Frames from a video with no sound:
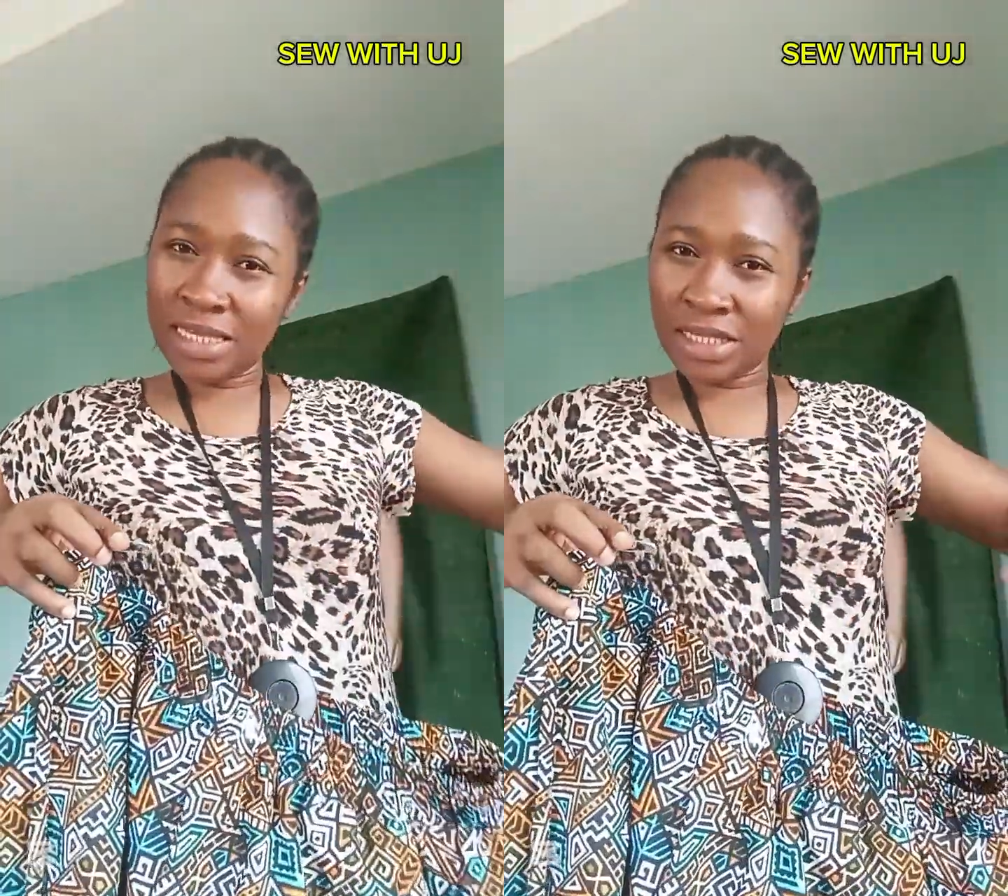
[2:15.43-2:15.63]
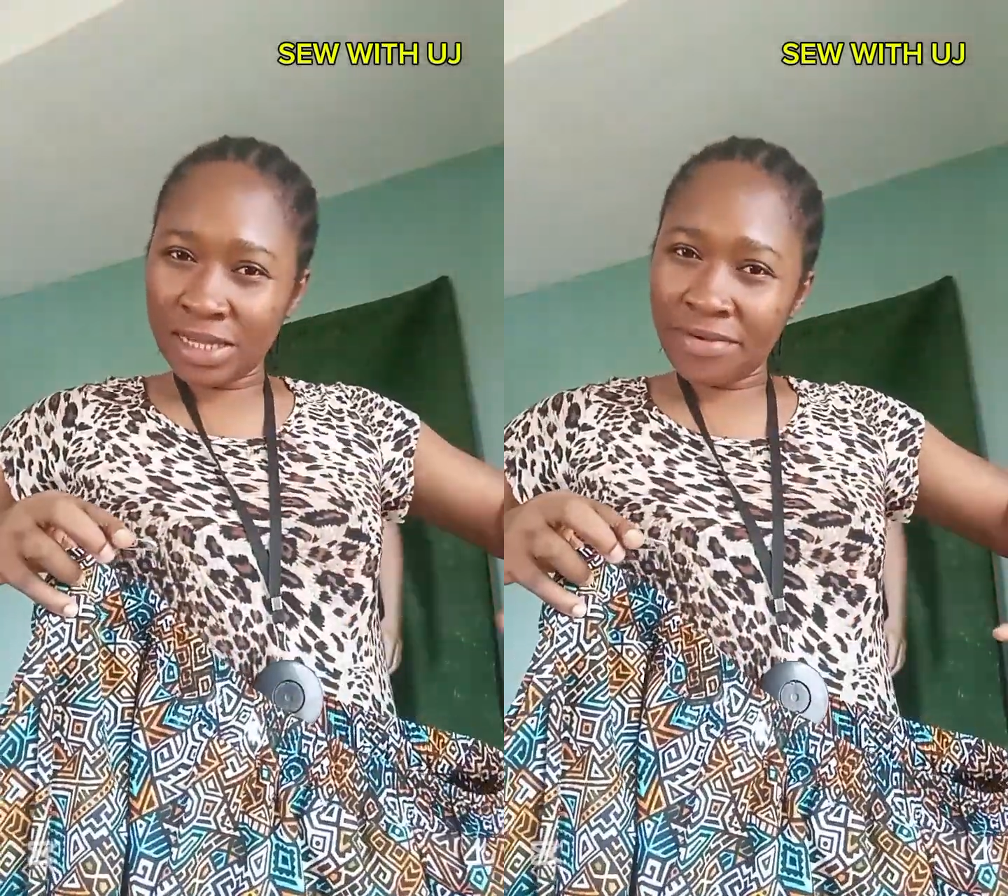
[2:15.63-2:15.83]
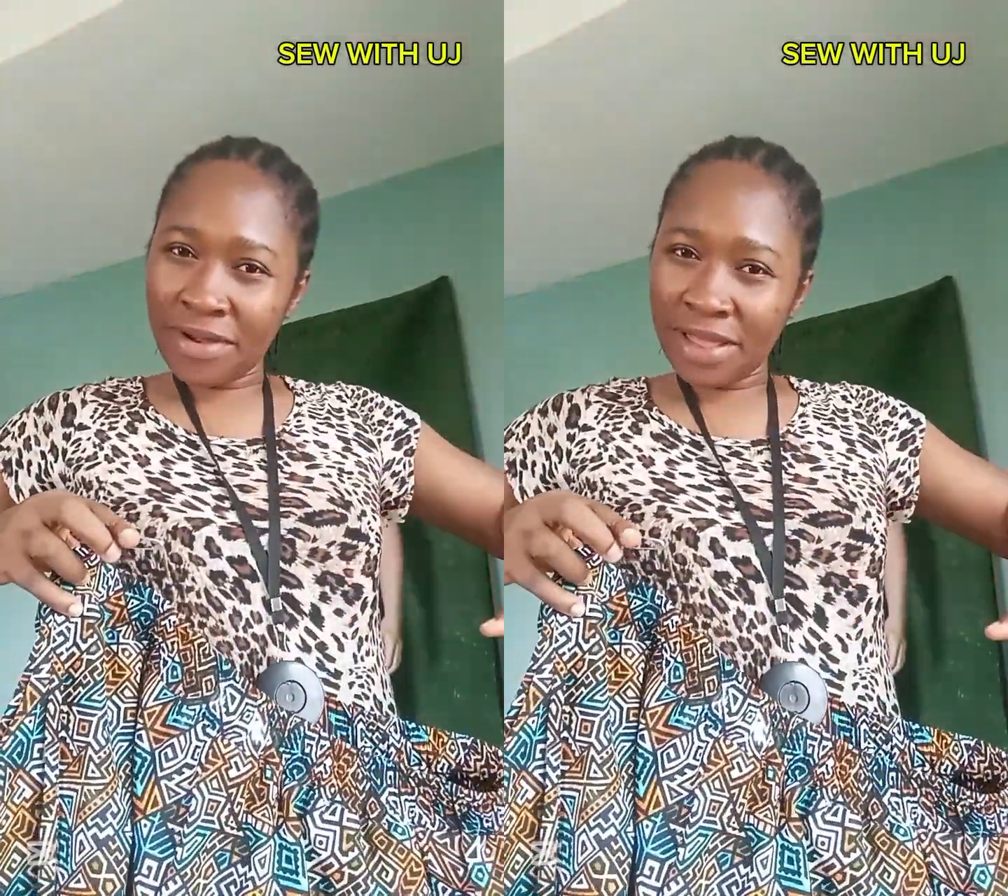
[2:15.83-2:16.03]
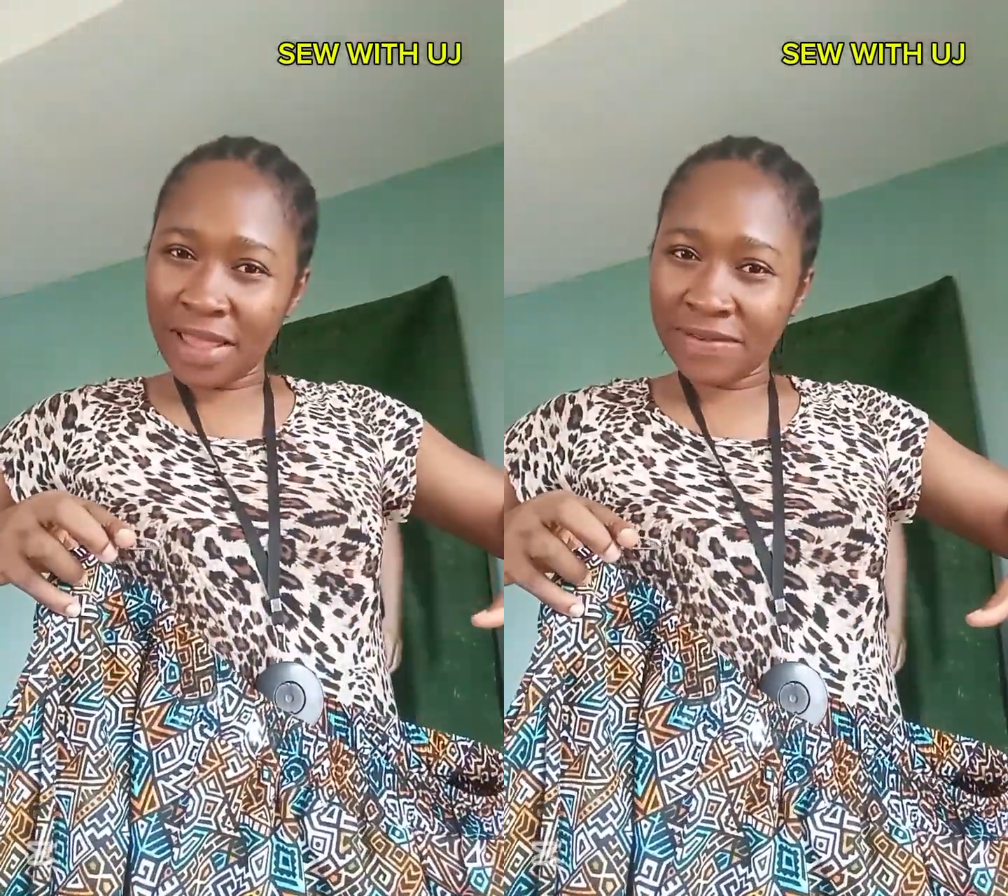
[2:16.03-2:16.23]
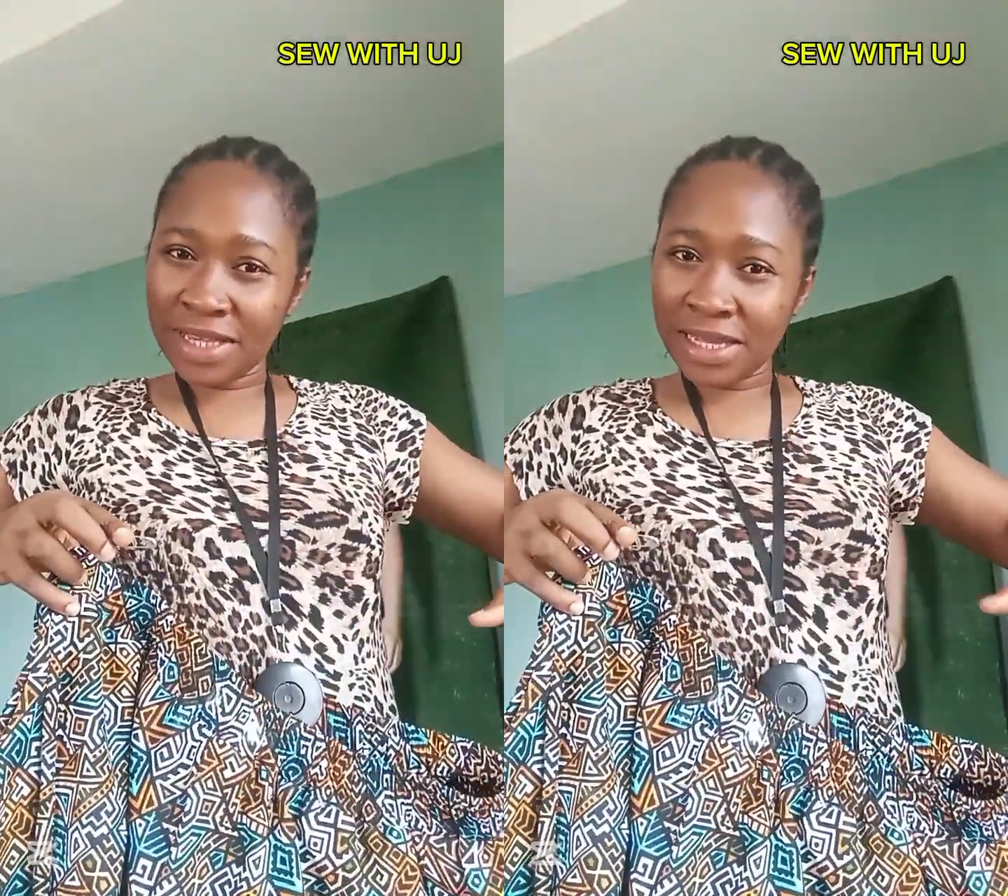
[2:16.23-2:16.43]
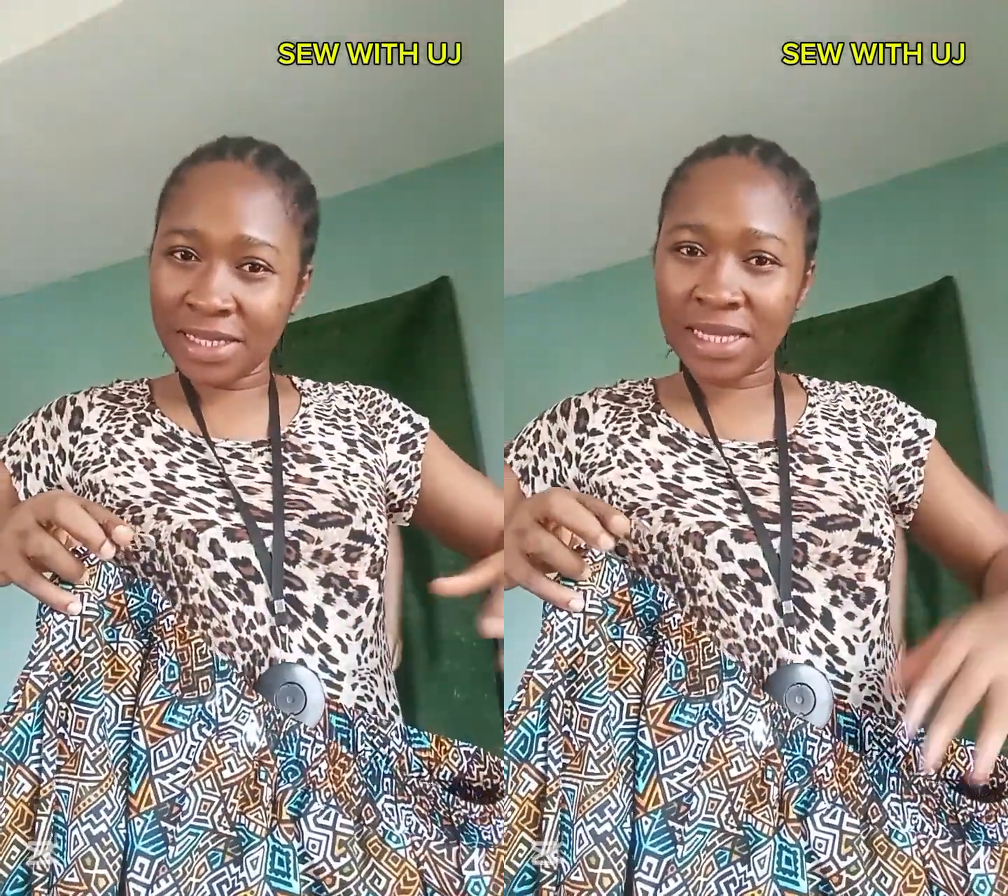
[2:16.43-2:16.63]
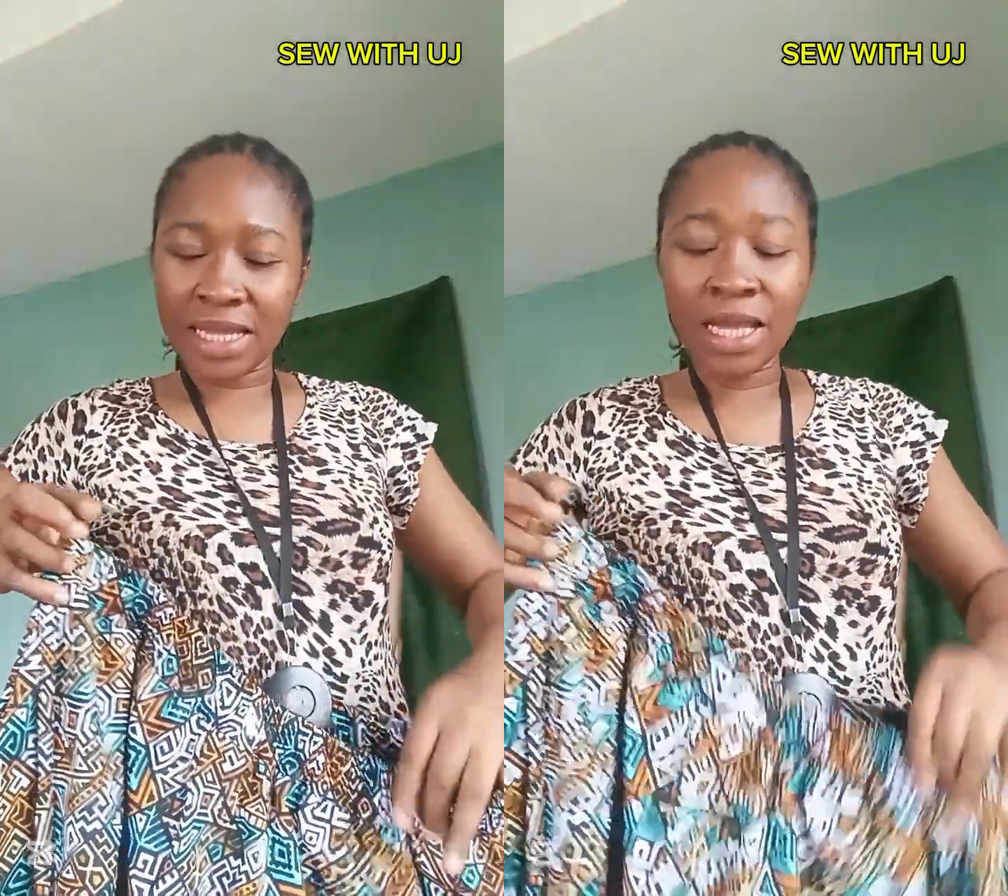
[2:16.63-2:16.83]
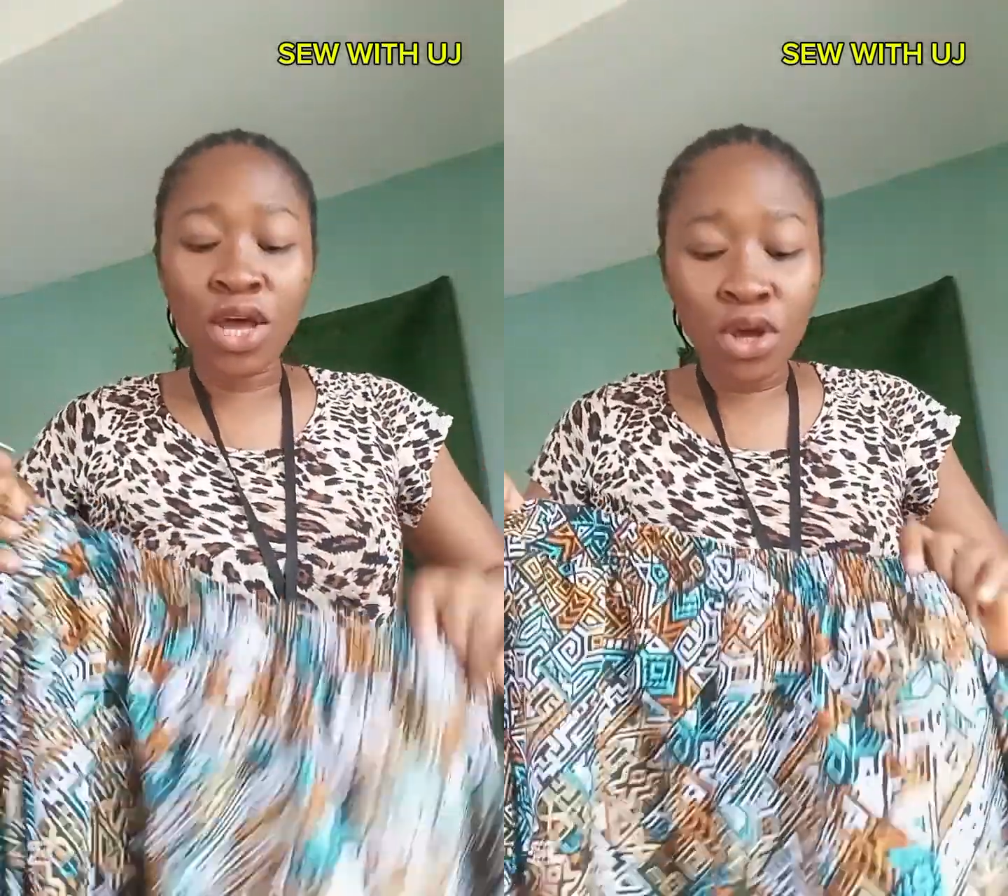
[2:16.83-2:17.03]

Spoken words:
is the left hand side.